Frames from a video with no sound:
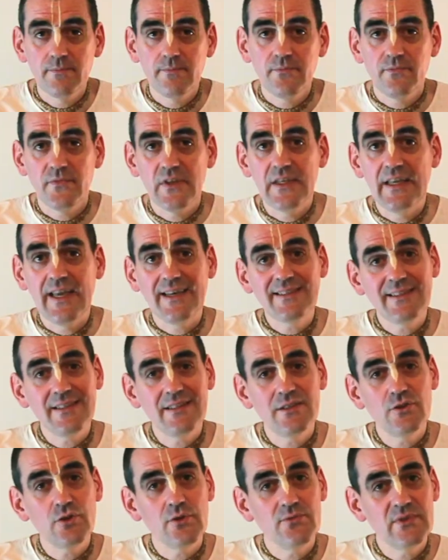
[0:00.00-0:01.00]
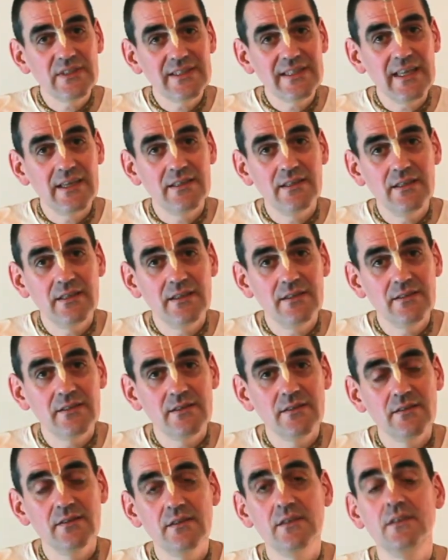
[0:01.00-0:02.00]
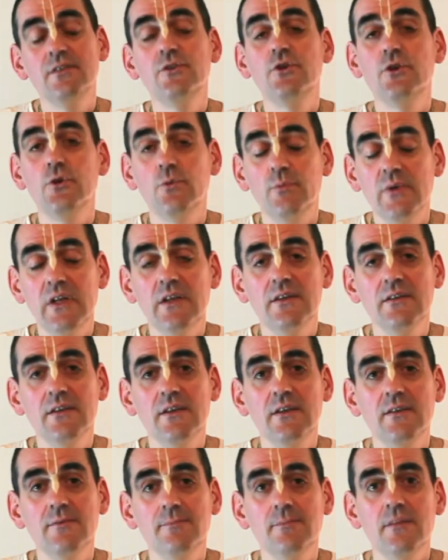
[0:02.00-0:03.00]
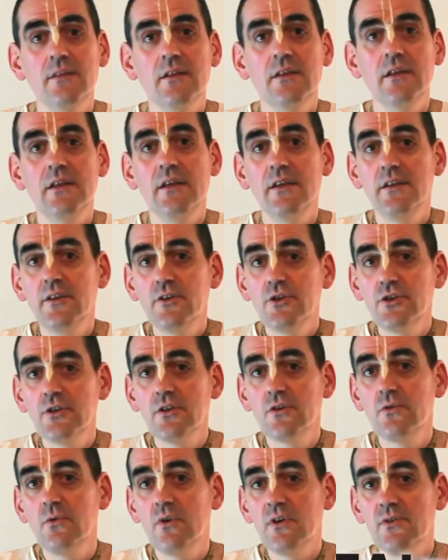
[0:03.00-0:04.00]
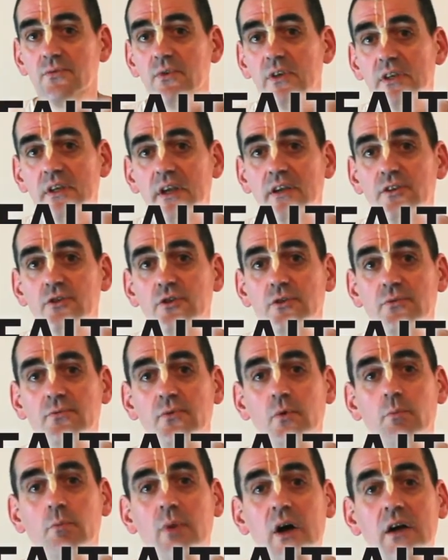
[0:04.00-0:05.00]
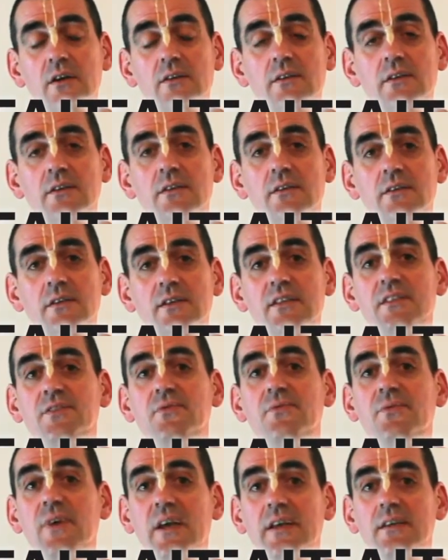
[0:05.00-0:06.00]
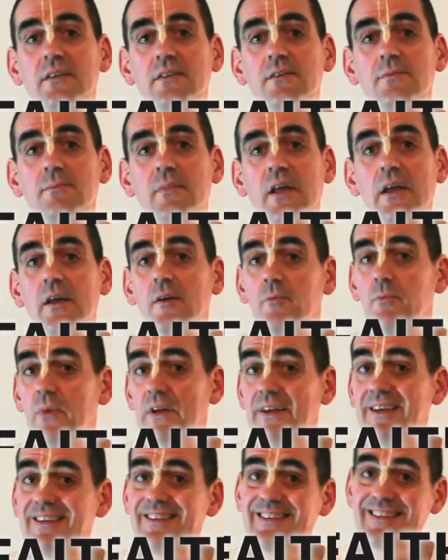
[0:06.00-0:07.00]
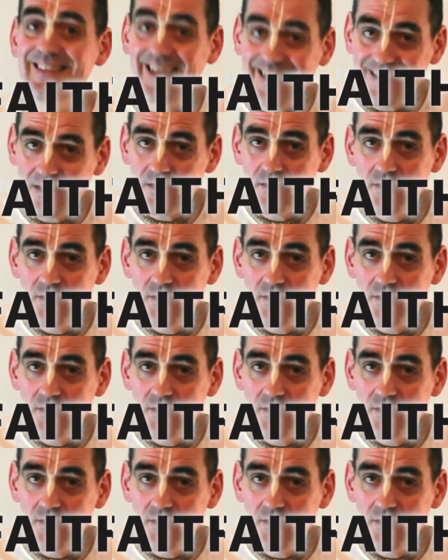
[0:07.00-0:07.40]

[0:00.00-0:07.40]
The essence of steadiness is humility. The initial qualification for bhakti is faith, but the second